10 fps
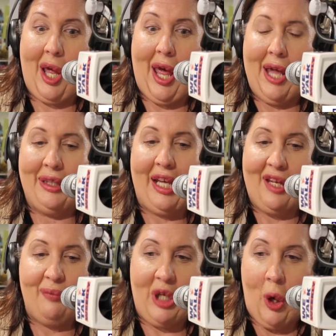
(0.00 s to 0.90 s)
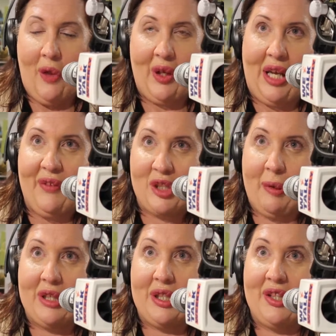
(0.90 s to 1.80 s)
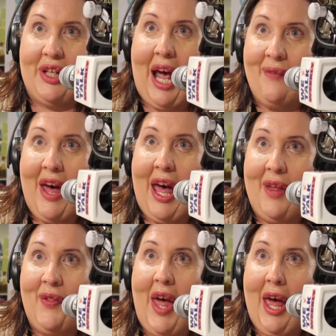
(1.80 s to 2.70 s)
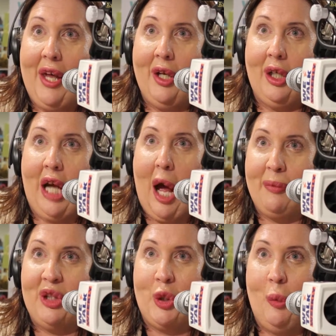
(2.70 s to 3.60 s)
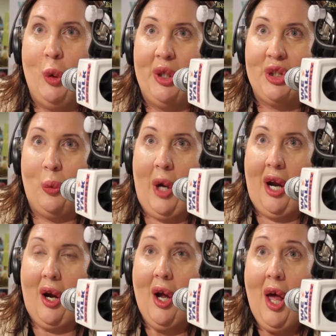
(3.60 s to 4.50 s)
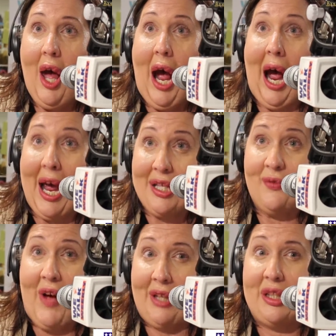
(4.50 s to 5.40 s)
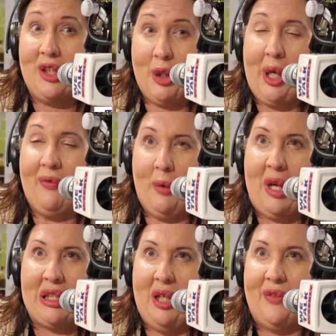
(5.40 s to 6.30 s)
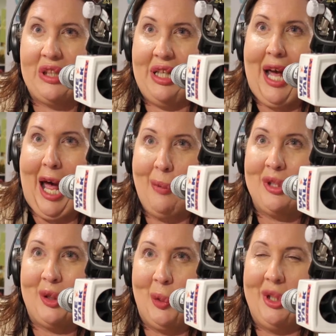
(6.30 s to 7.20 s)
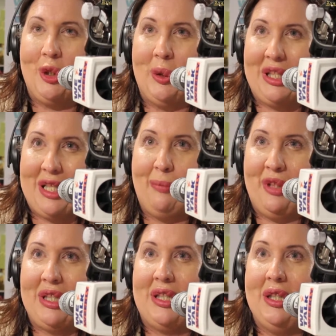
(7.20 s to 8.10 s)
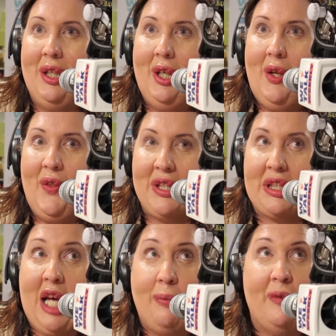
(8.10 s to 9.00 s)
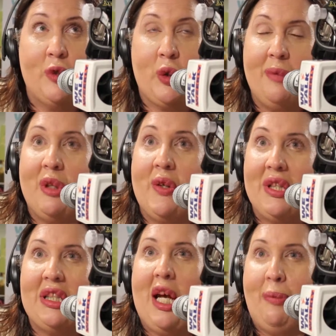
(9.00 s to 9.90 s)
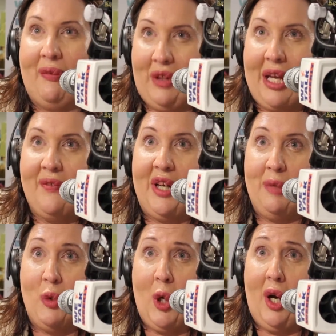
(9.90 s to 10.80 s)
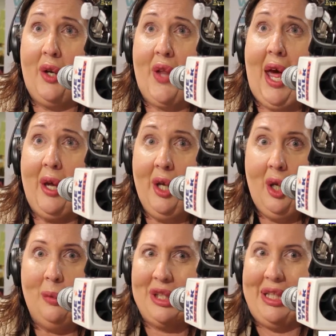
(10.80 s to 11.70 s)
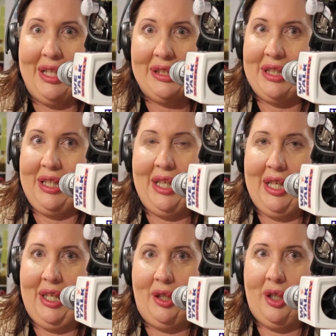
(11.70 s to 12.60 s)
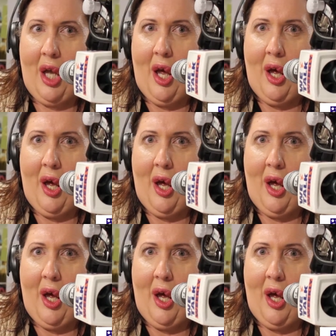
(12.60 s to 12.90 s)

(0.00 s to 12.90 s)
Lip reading: and gave me all the life experiences that I've had that got me to a point to where I finally stood up for myself and said I wasn't going to accept this type of treatment or this type of life anymore. And that was an incident in